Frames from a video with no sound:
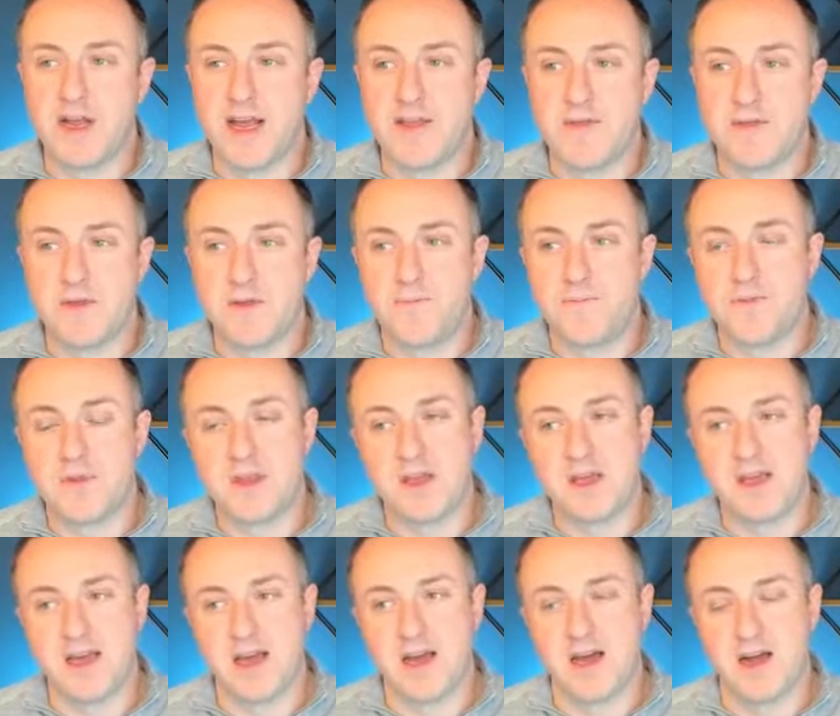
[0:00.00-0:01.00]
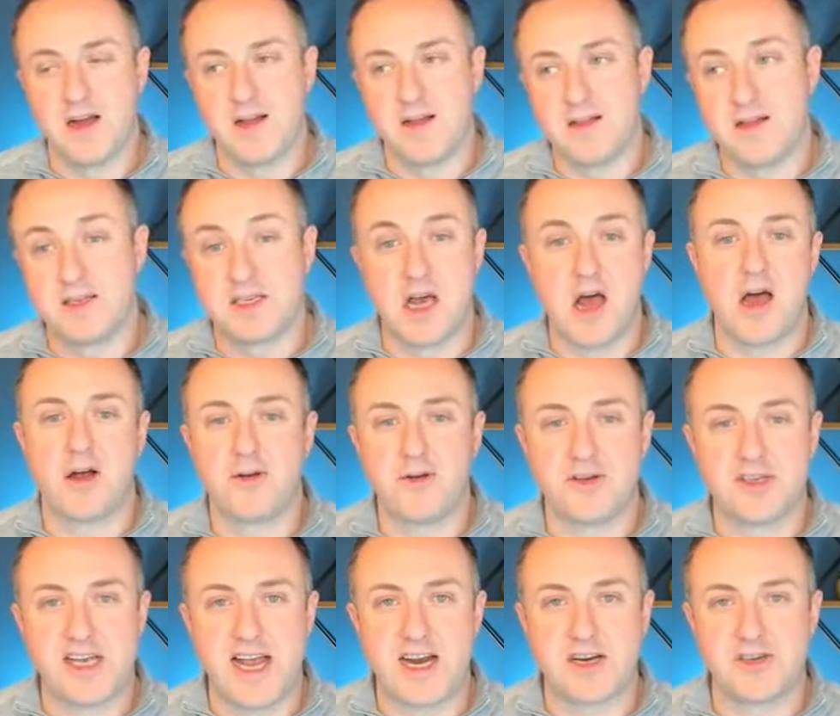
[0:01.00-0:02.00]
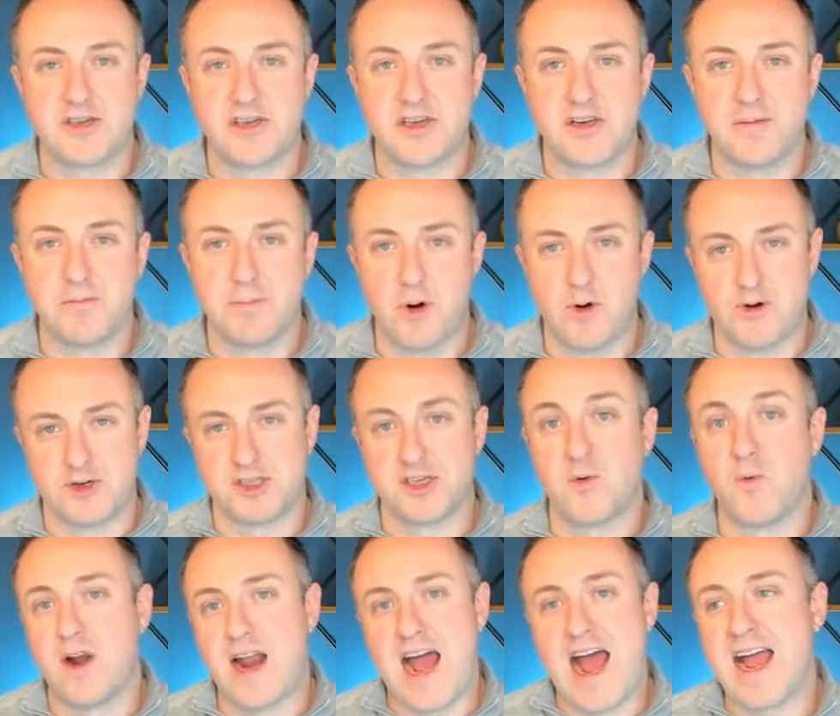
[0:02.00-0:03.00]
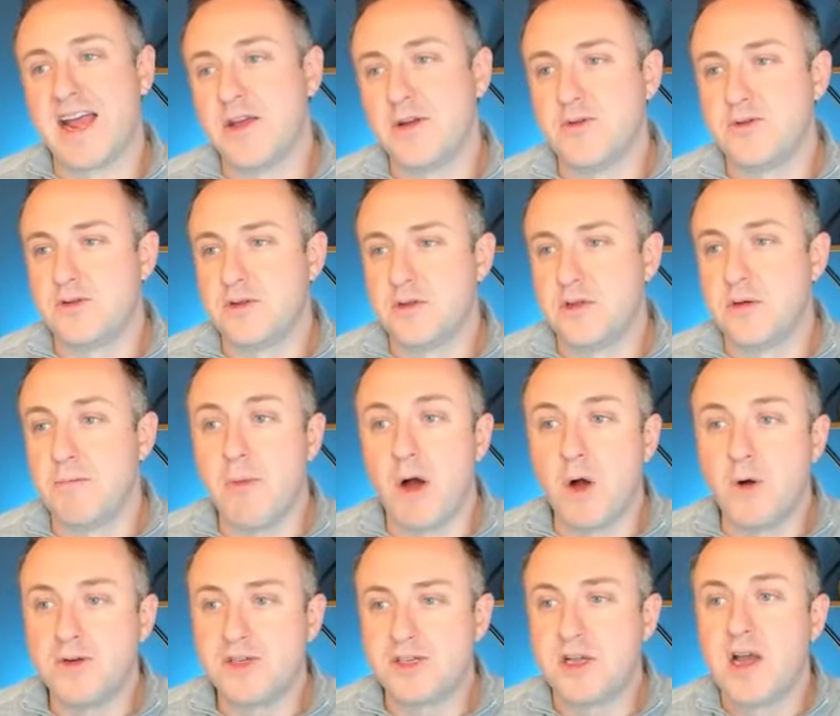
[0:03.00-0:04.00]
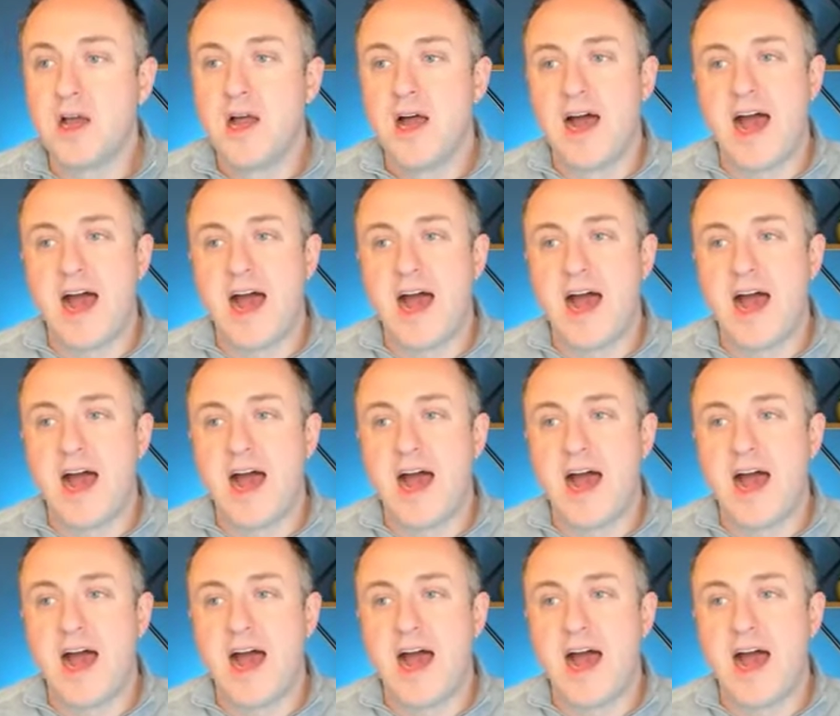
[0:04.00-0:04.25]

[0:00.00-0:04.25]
And the toggle is actually personally what I use the most.